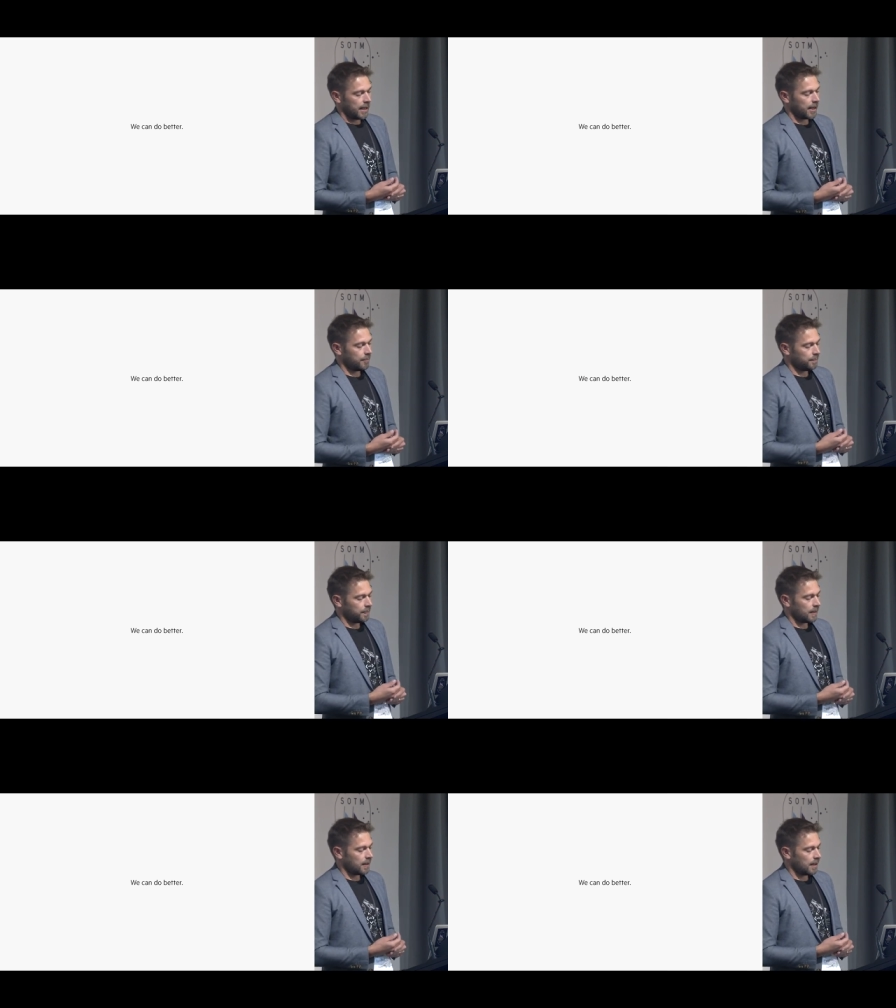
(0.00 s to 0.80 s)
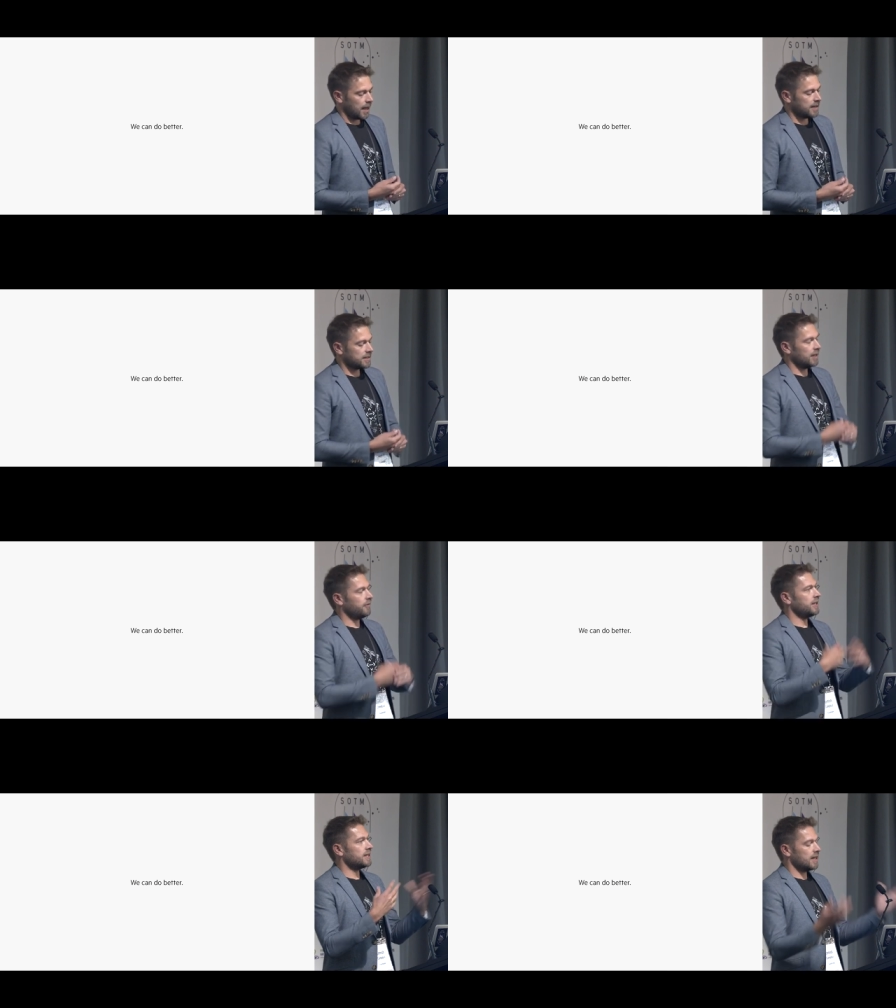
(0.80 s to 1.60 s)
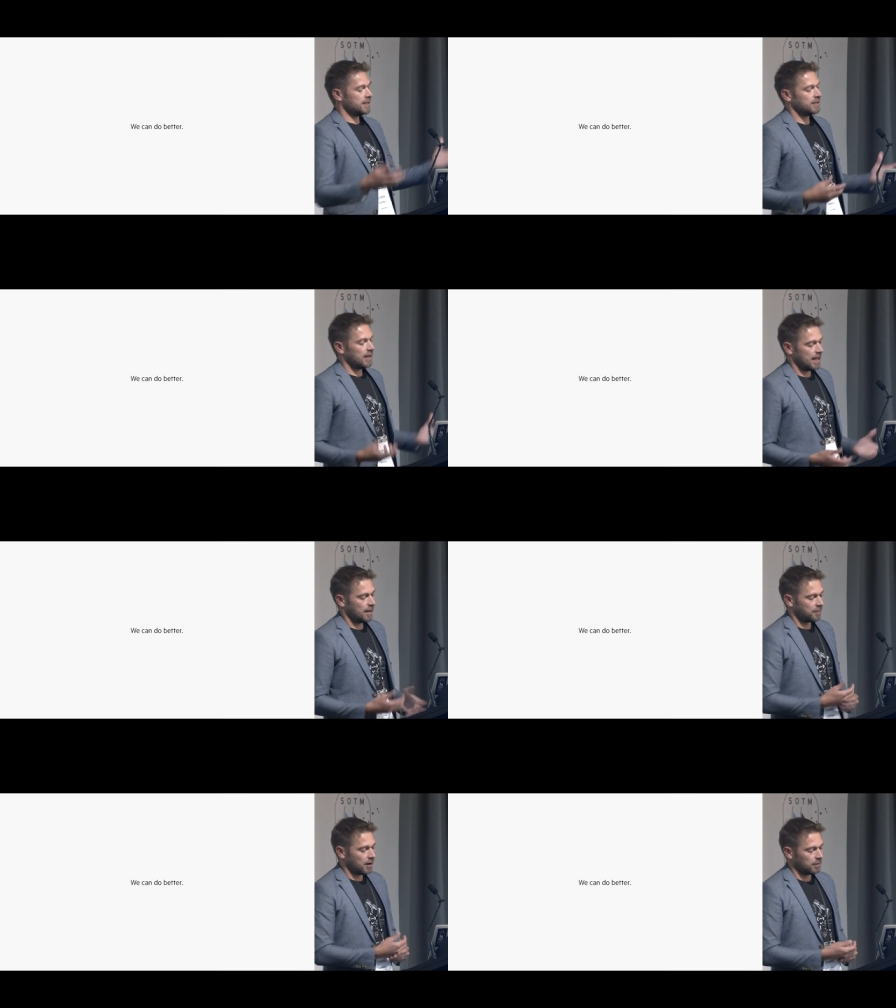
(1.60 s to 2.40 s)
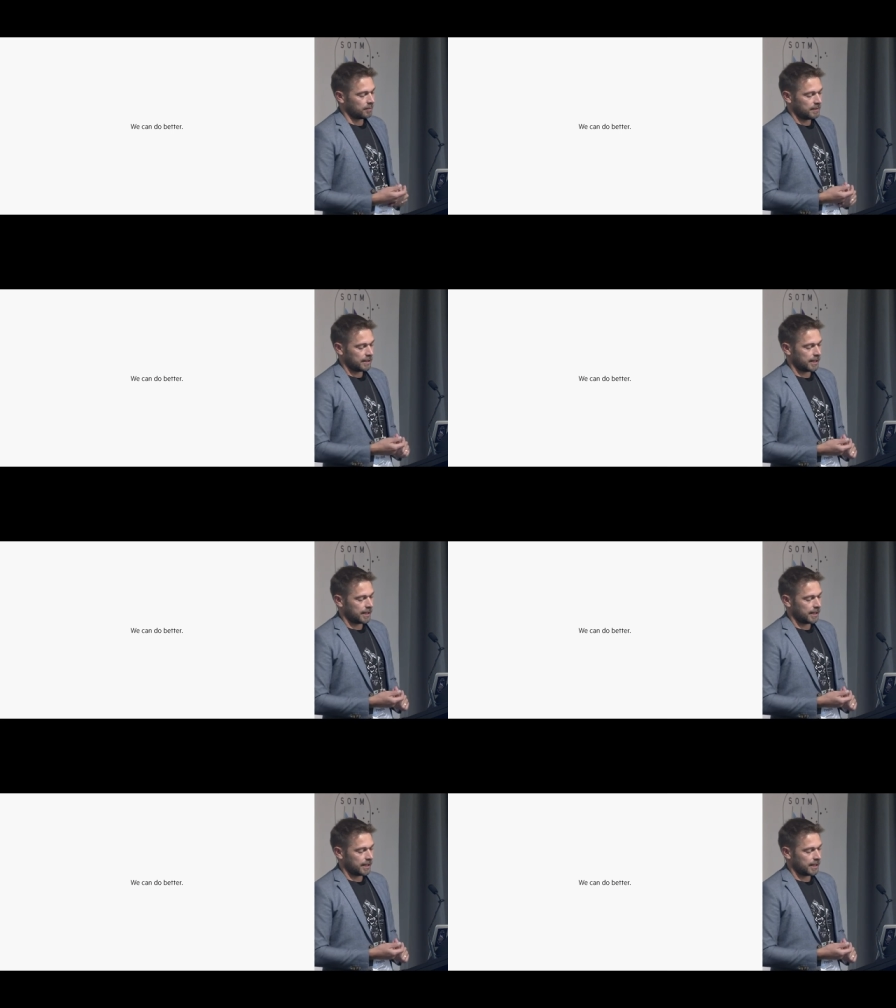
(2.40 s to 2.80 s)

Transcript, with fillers: Um, and delivering the data is still a hard problem.